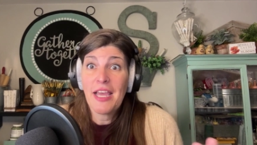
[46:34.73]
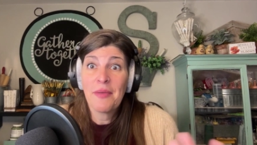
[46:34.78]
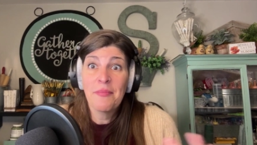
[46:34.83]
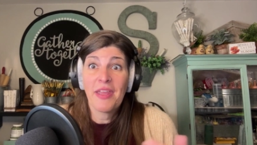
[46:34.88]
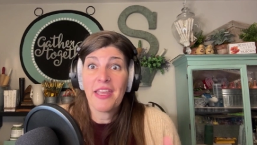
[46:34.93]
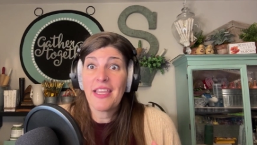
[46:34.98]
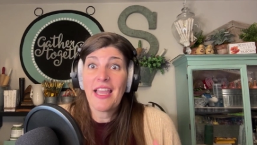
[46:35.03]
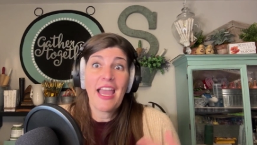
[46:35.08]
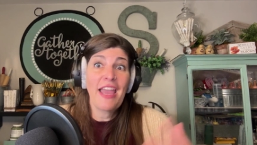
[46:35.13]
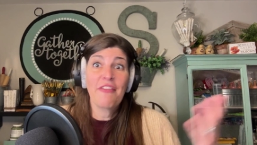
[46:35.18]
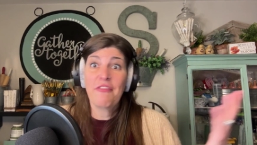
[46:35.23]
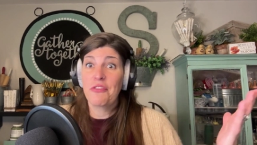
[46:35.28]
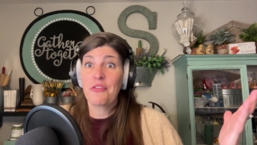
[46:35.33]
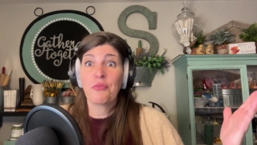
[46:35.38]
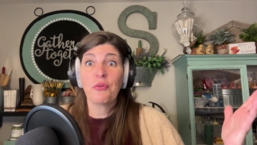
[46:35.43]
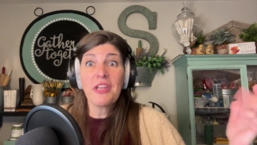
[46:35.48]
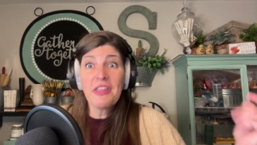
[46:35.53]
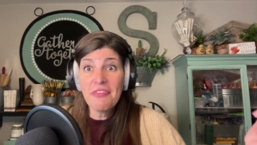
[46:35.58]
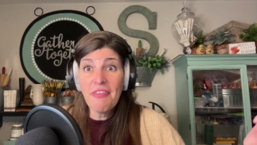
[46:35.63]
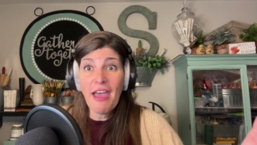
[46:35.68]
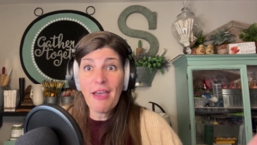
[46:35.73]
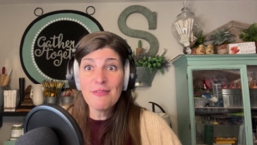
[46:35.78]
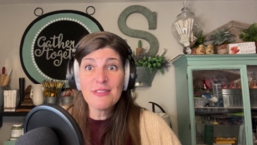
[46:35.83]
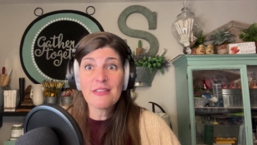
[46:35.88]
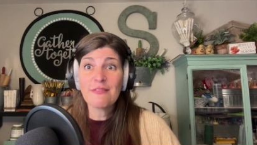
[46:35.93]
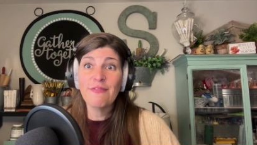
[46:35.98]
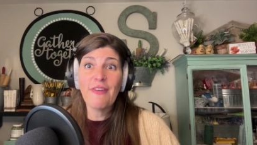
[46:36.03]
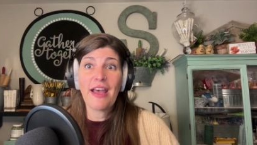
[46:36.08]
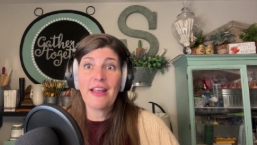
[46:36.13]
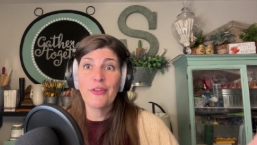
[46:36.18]
I'm like I have
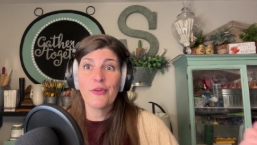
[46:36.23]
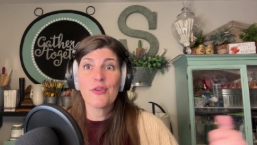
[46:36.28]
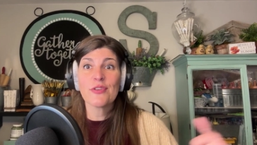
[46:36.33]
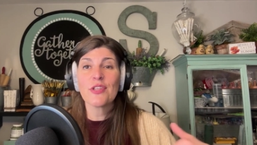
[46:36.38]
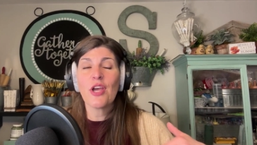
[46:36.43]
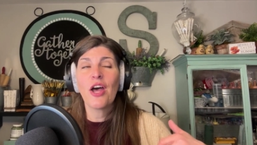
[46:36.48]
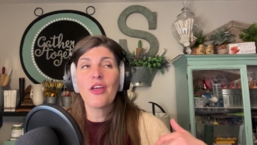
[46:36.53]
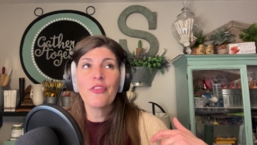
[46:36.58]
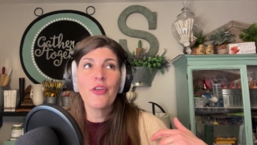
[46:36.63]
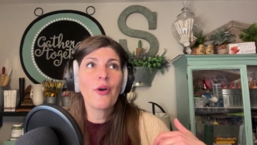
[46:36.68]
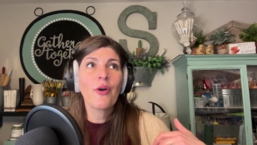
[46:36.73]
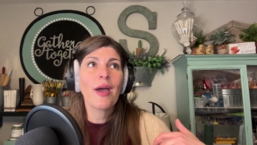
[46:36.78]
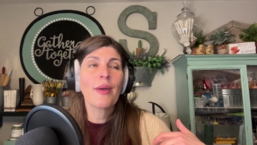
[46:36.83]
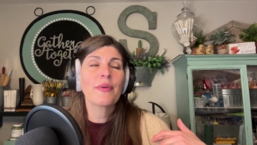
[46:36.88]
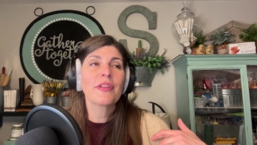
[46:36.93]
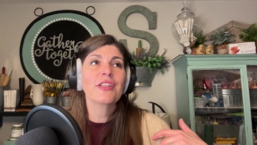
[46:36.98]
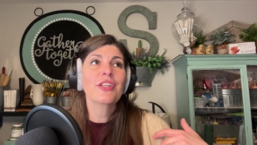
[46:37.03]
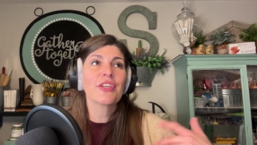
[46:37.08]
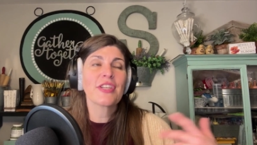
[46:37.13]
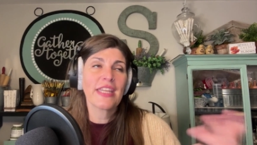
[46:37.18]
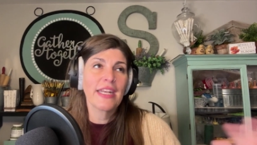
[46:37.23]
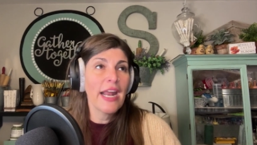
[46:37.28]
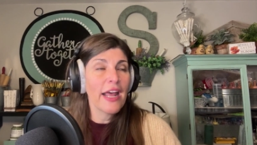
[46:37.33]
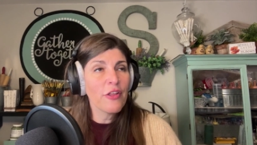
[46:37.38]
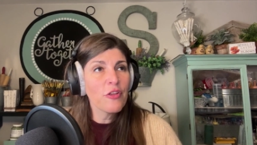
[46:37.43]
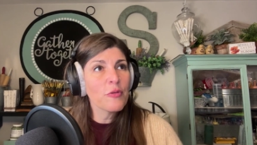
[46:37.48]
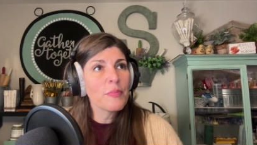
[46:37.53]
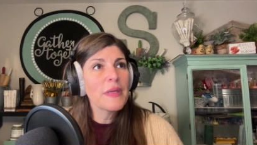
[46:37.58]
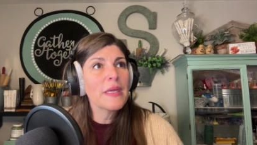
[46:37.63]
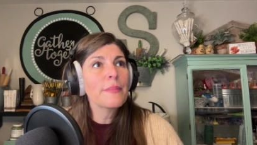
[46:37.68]
3,000 followers, although I would look at
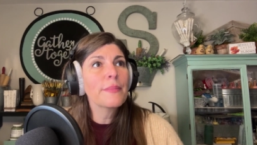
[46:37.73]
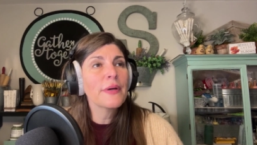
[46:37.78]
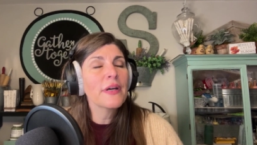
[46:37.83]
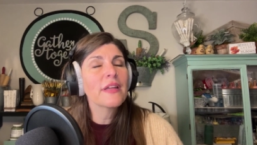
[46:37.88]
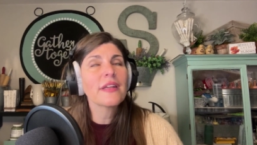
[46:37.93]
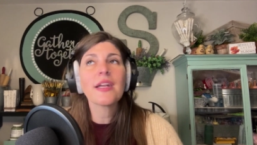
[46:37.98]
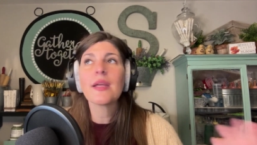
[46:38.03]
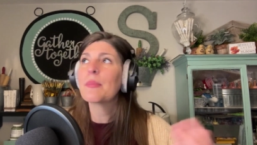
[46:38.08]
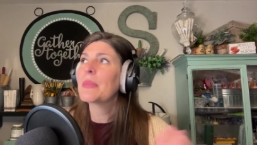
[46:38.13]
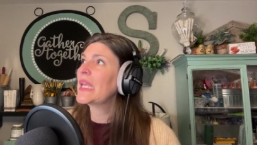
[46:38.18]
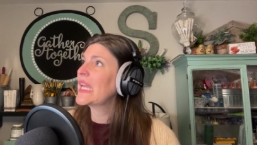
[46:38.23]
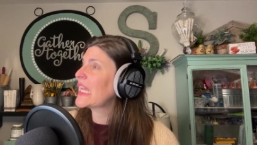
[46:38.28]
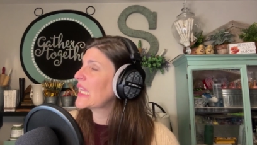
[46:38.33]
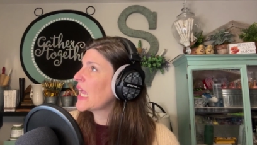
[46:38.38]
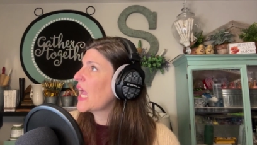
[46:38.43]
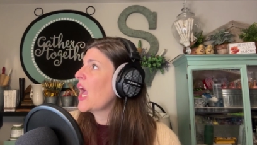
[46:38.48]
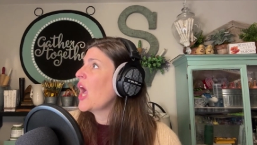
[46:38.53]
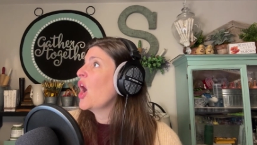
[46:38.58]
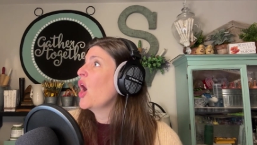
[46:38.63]
other people and I'm like,